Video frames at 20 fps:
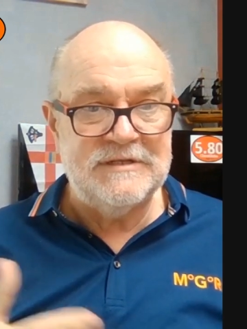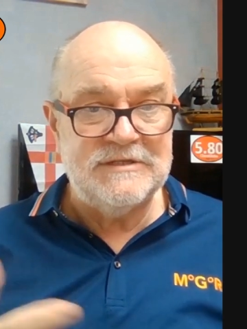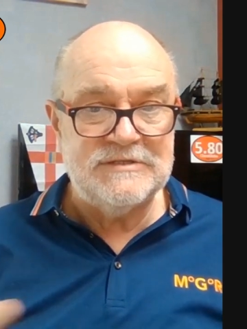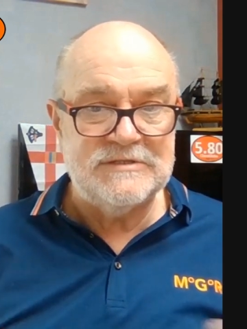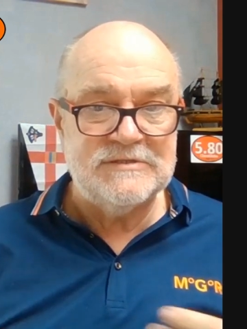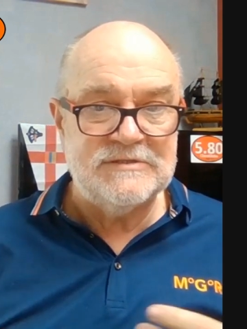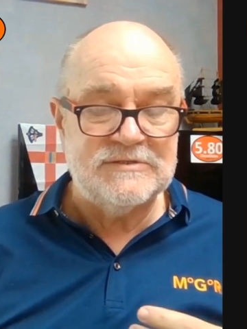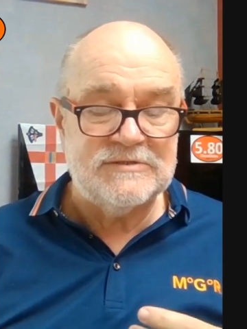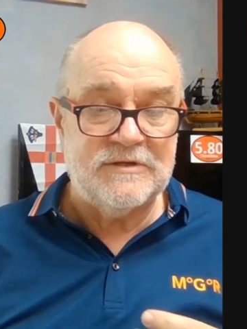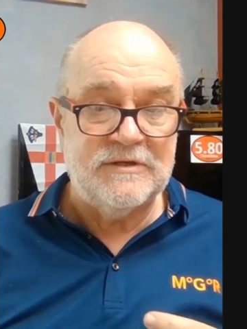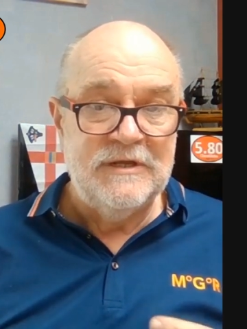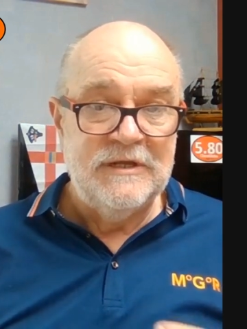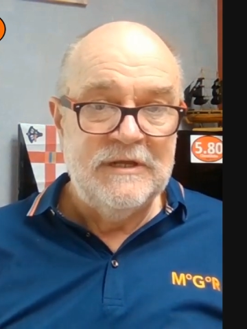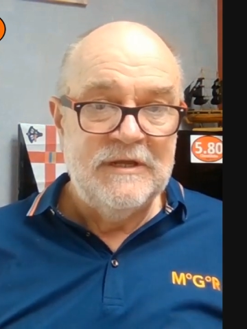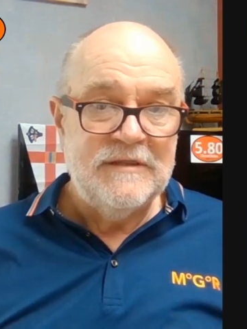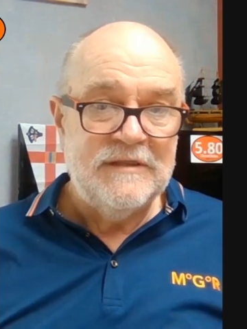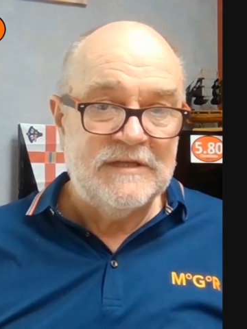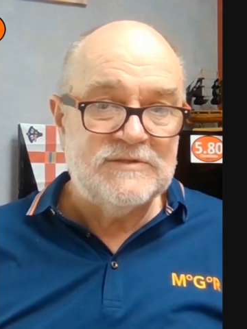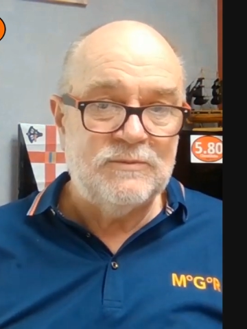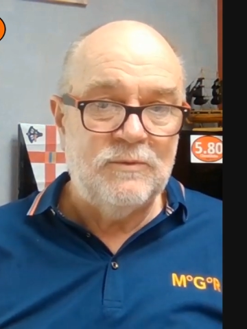So that's
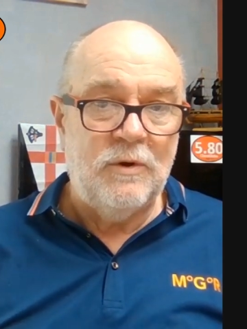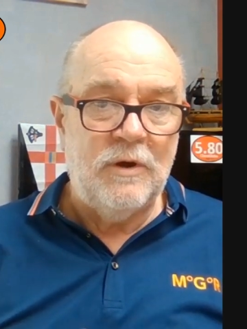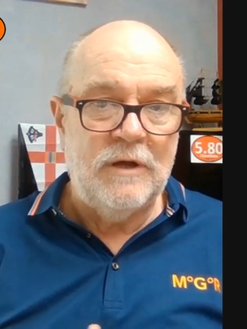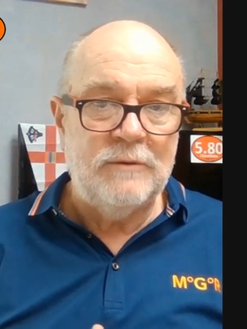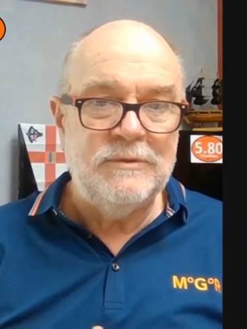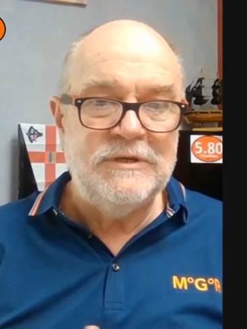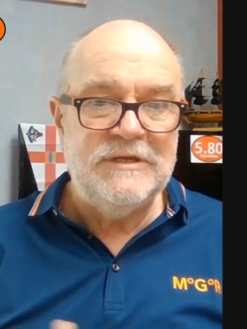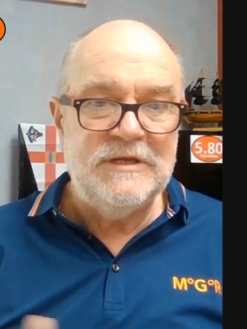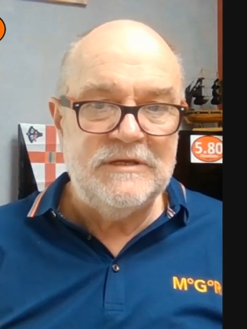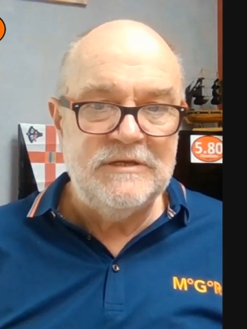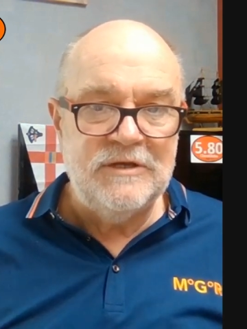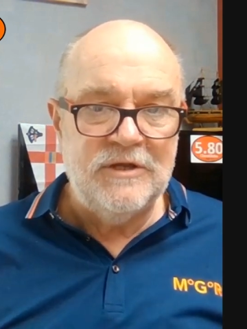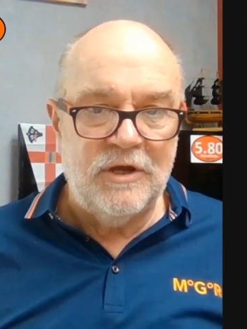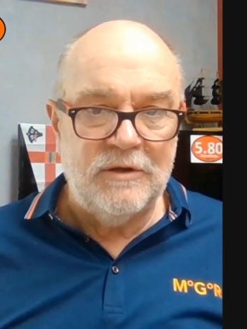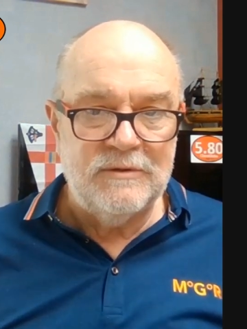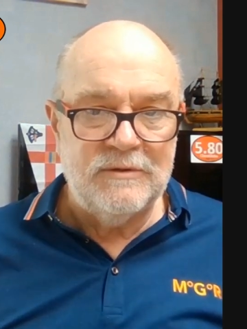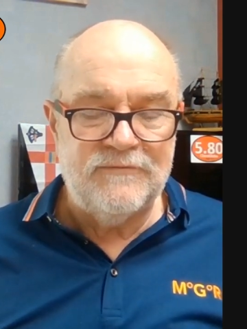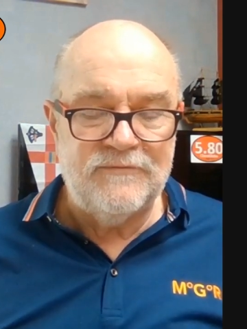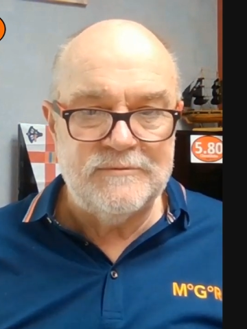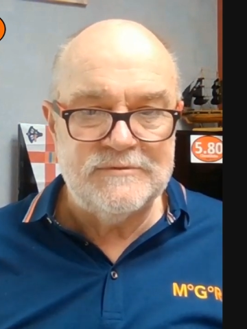why we didn't go with a
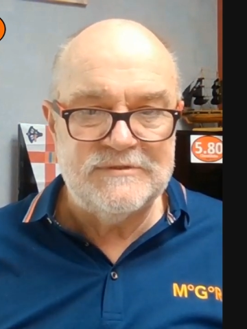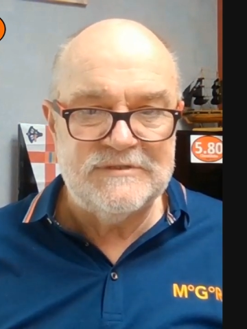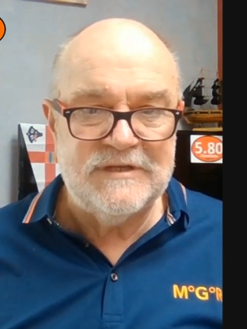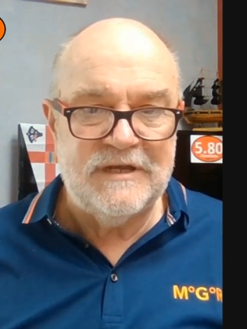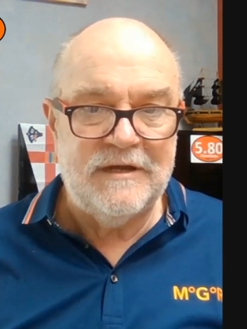full sail.